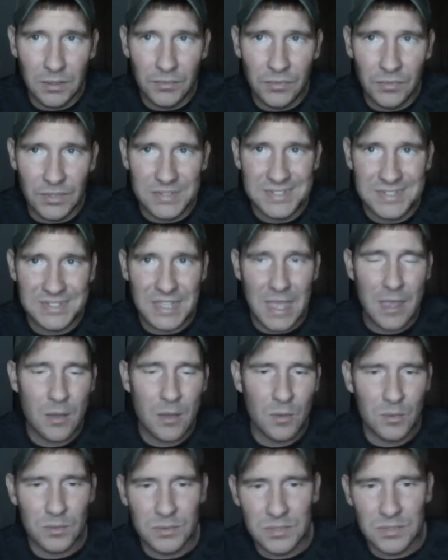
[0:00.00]
the
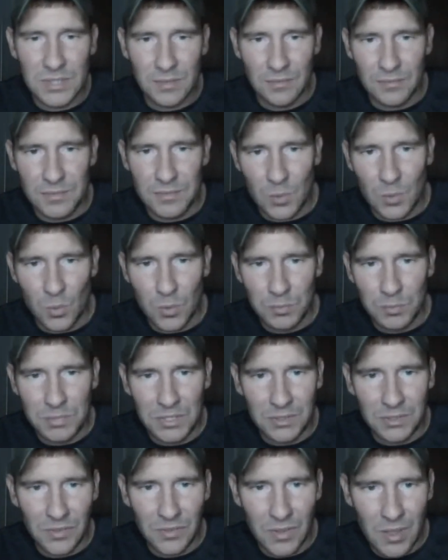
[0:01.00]
sounds have absorbed
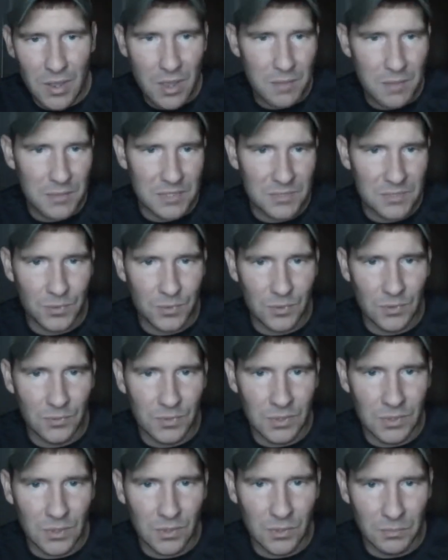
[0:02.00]
into the atmosphere over
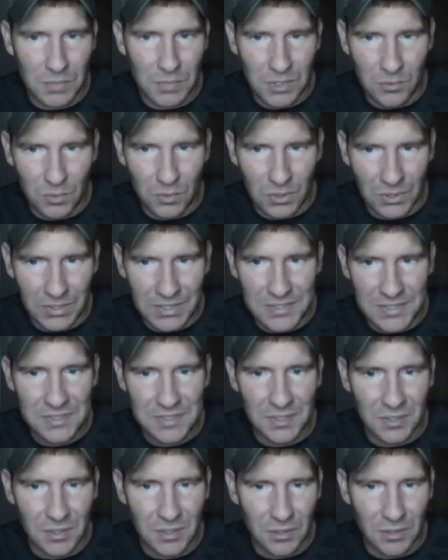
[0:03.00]
the year and being released
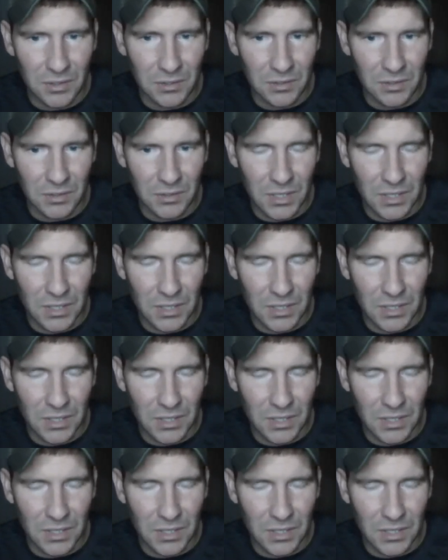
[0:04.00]
again,